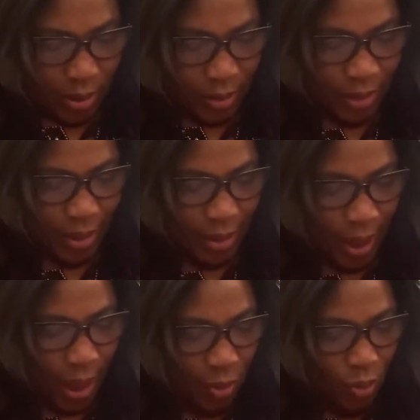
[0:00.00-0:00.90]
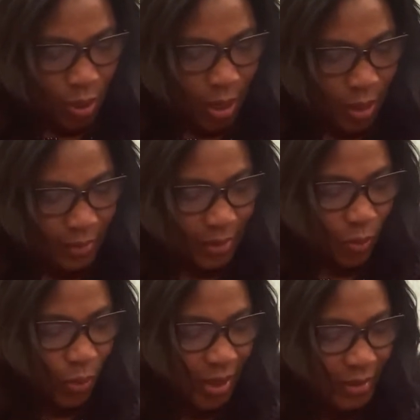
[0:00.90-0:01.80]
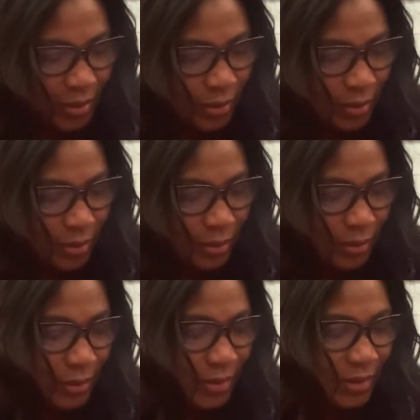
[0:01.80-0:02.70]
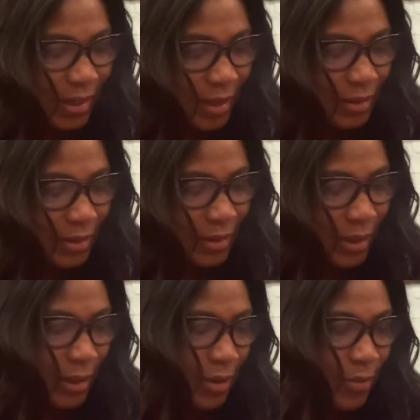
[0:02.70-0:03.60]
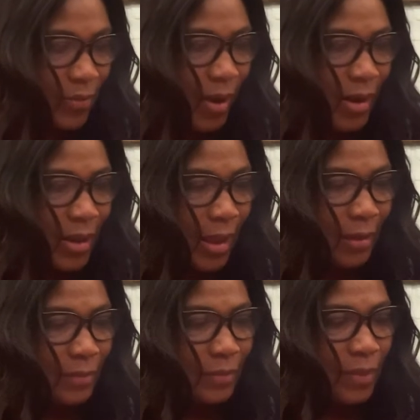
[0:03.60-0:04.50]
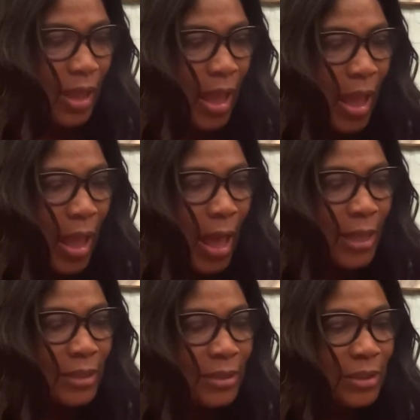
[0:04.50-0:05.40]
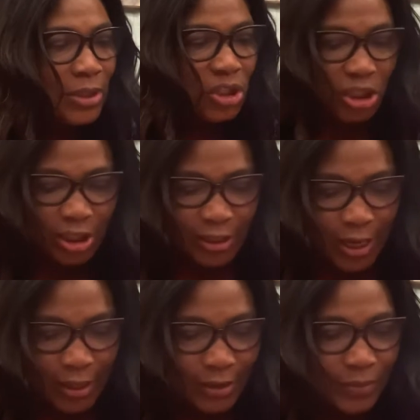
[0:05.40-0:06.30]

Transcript: "Then I will cut the wheat," said the little red hen. And she did.